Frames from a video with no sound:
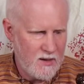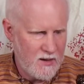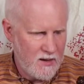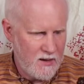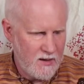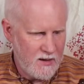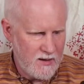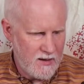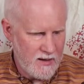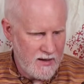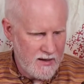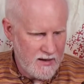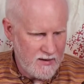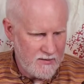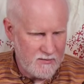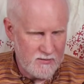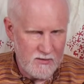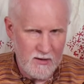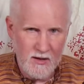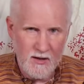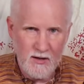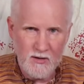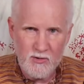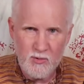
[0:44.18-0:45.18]
It has
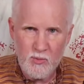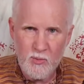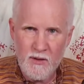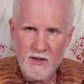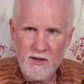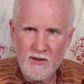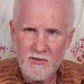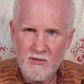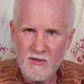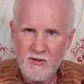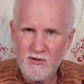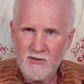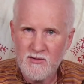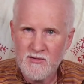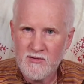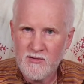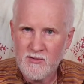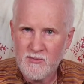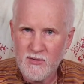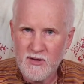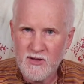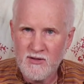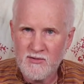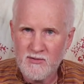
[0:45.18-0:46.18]
23
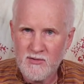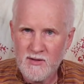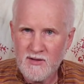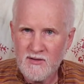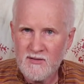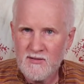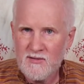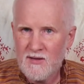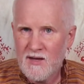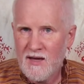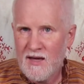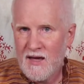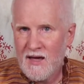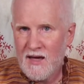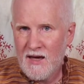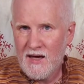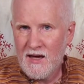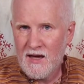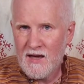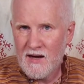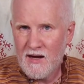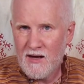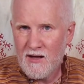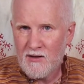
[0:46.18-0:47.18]
strings,
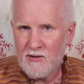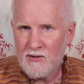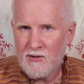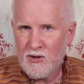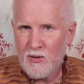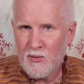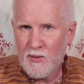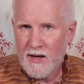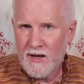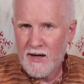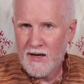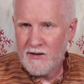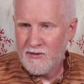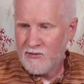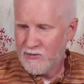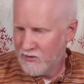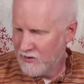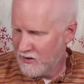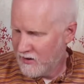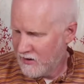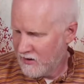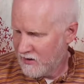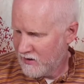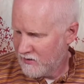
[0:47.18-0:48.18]
and I'll go ahead
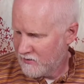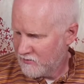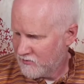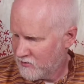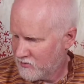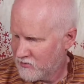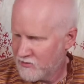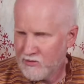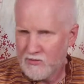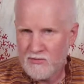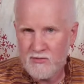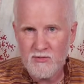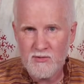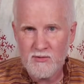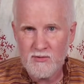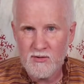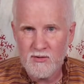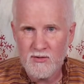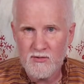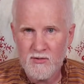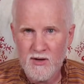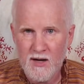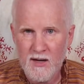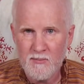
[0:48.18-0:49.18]
and just
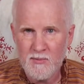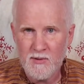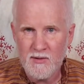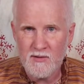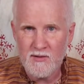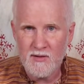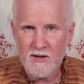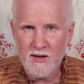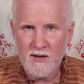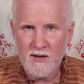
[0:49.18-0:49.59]
describe it